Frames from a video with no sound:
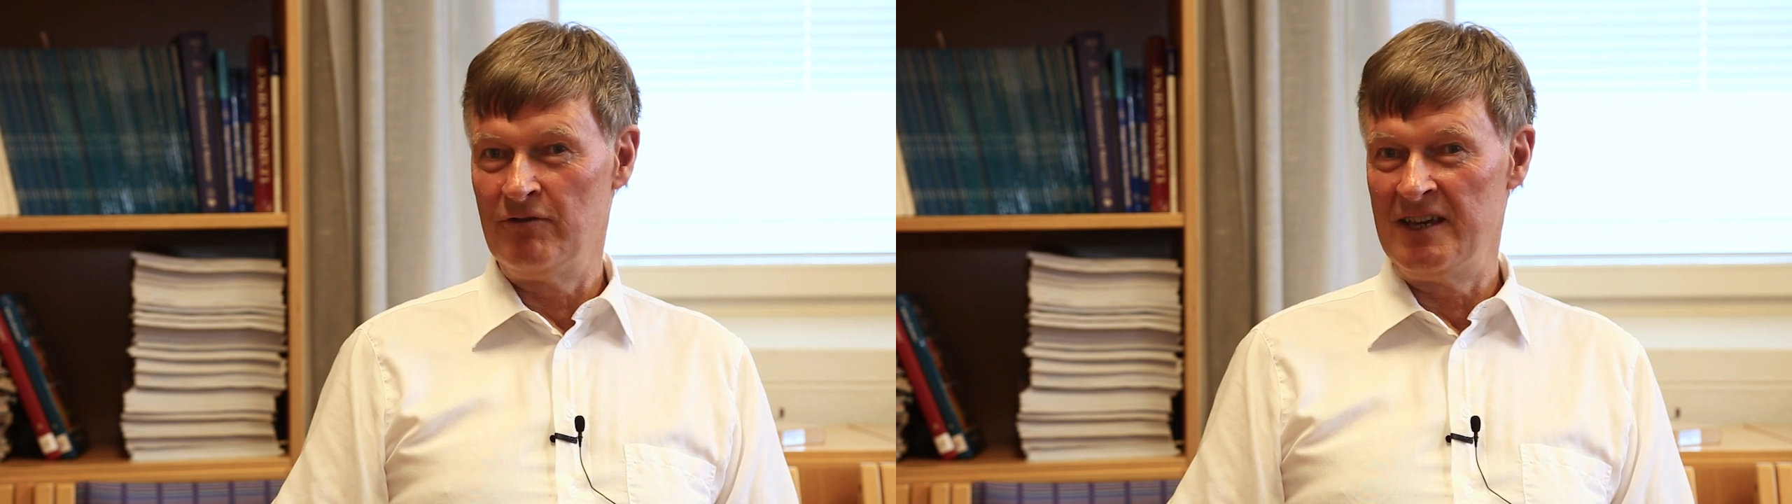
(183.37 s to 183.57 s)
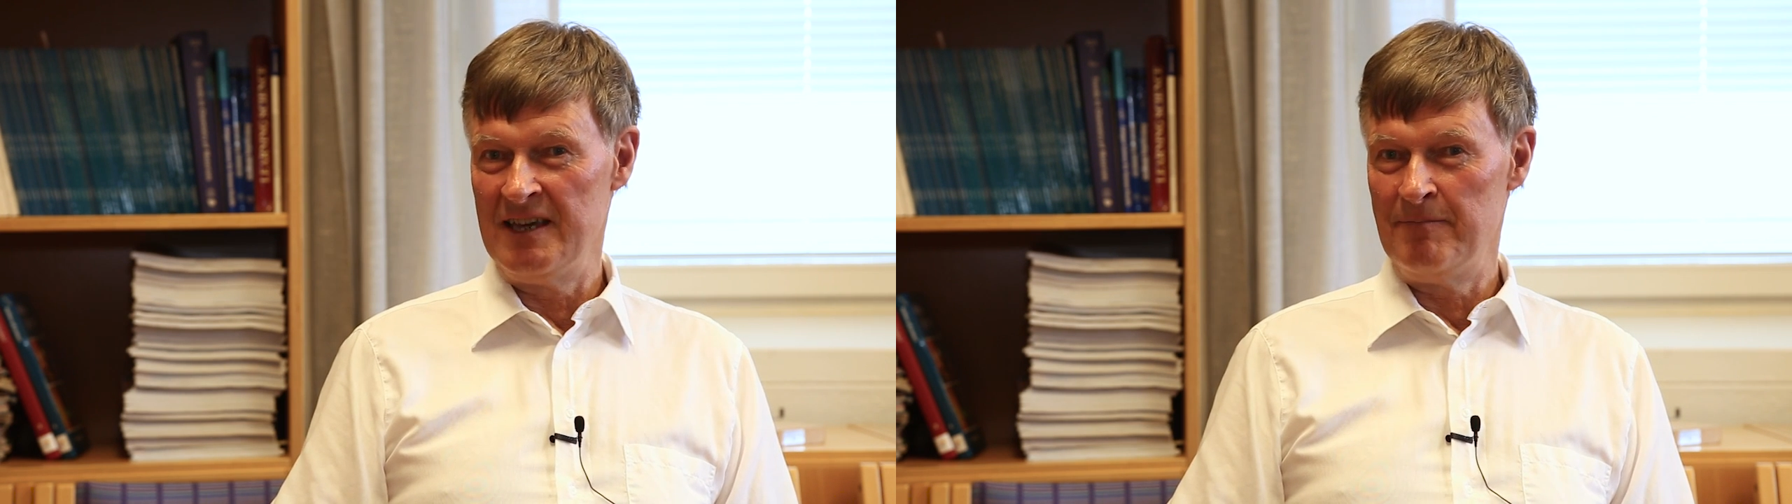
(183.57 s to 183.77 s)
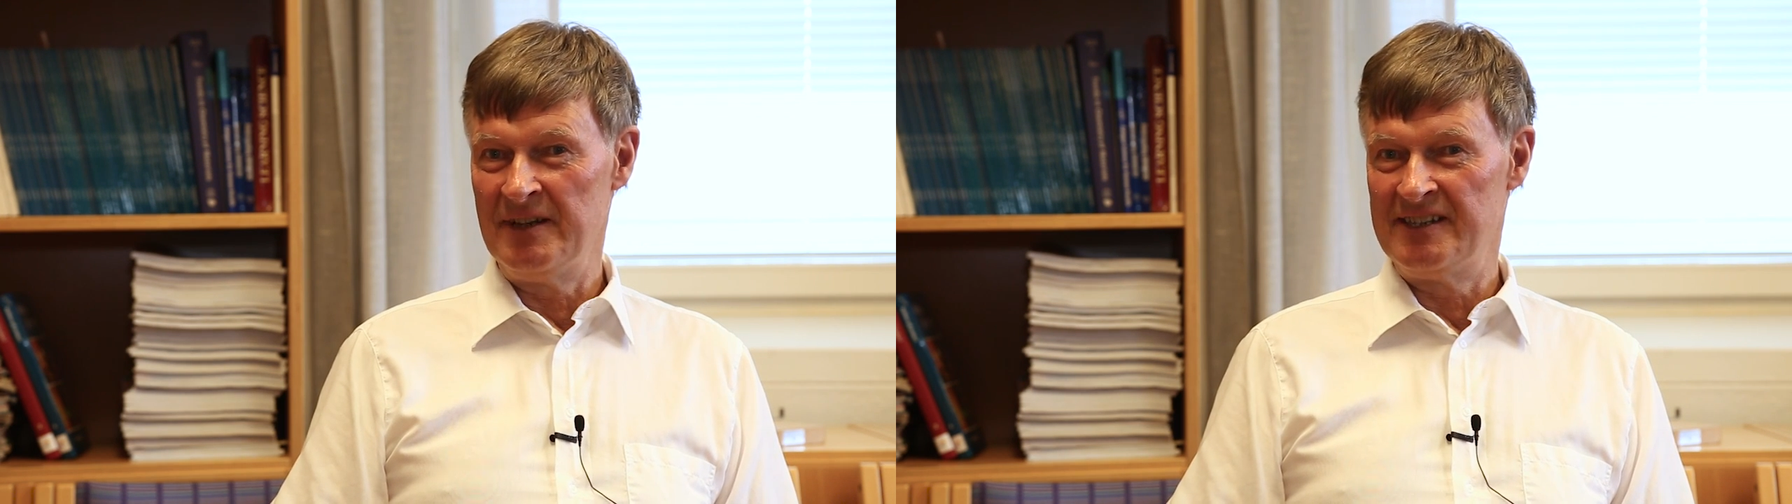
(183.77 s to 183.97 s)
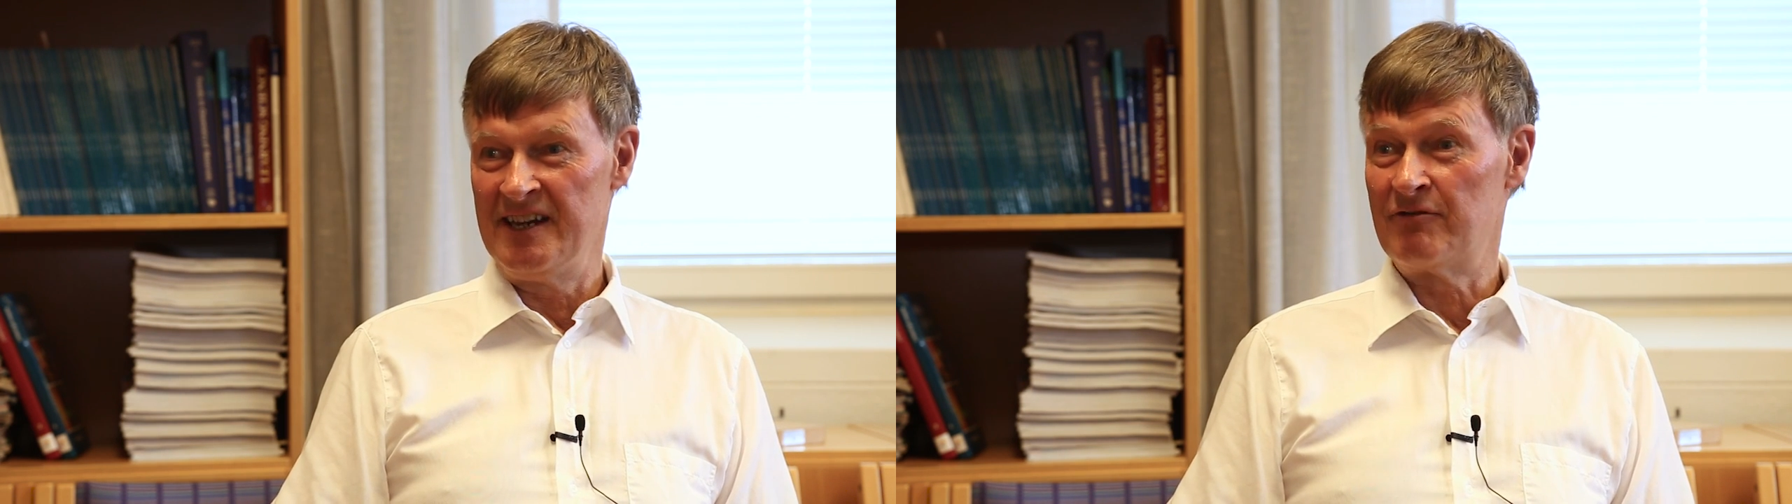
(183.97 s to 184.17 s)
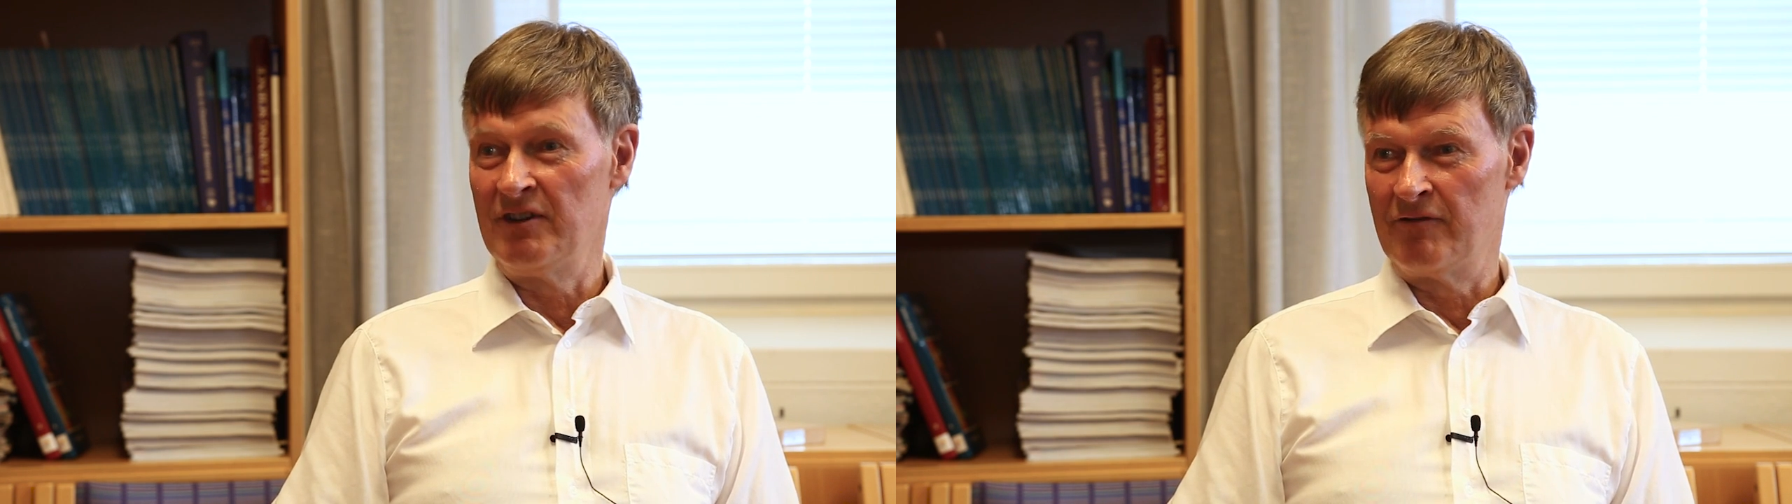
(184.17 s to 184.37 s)
to keep it
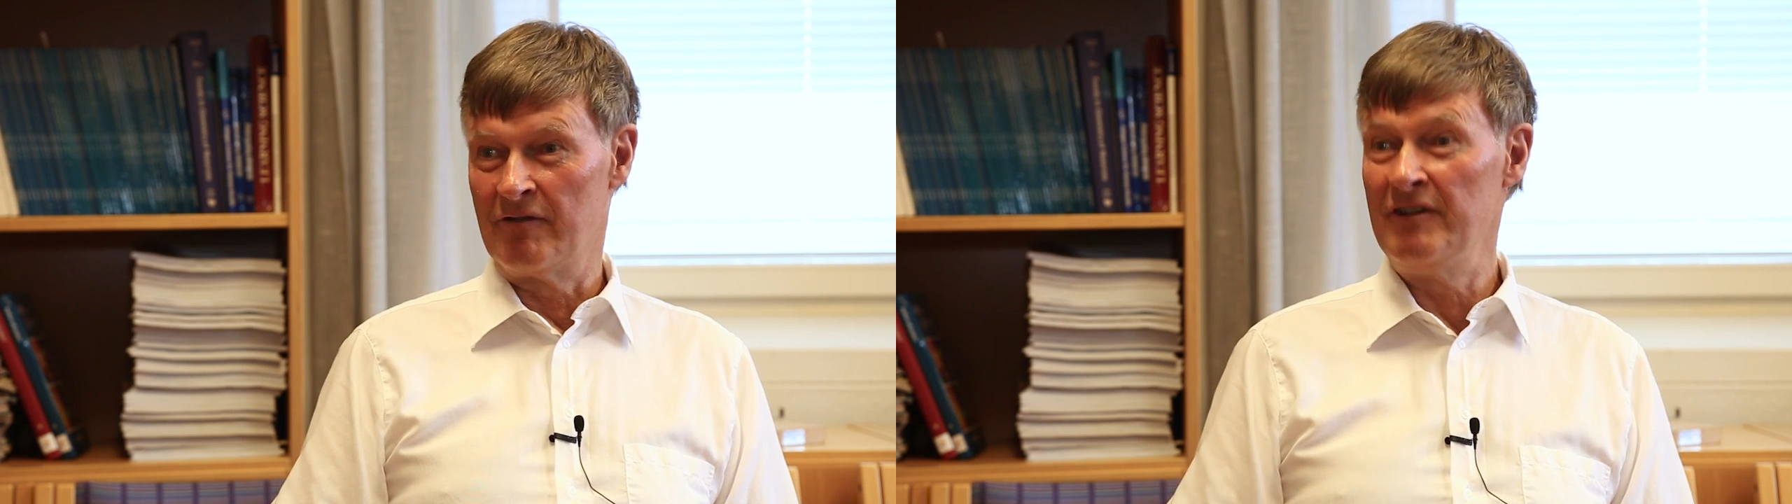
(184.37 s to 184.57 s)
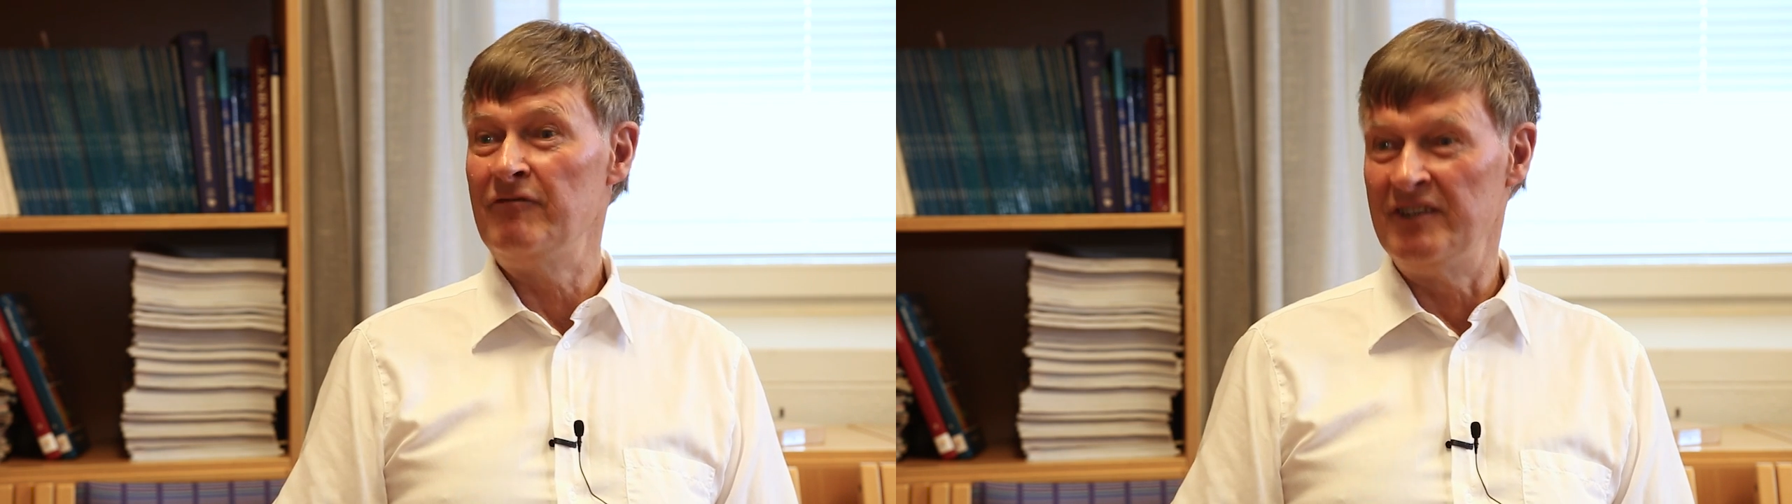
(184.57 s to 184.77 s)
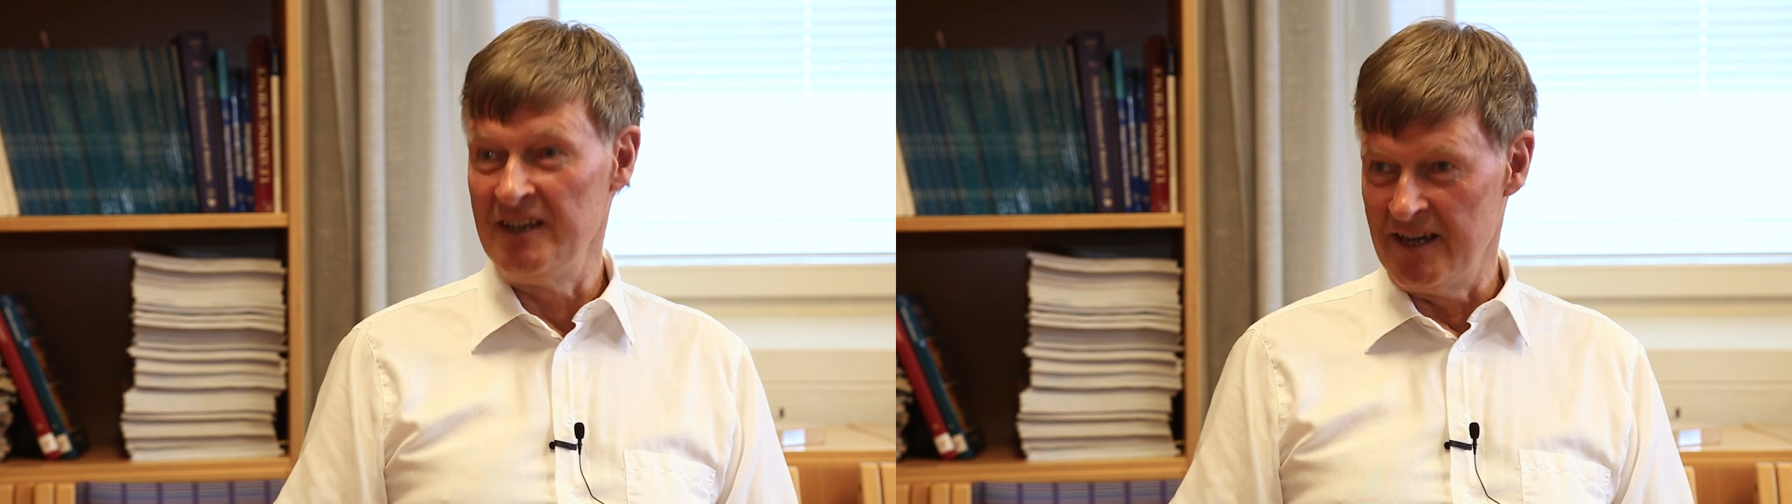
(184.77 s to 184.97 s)
secret for 50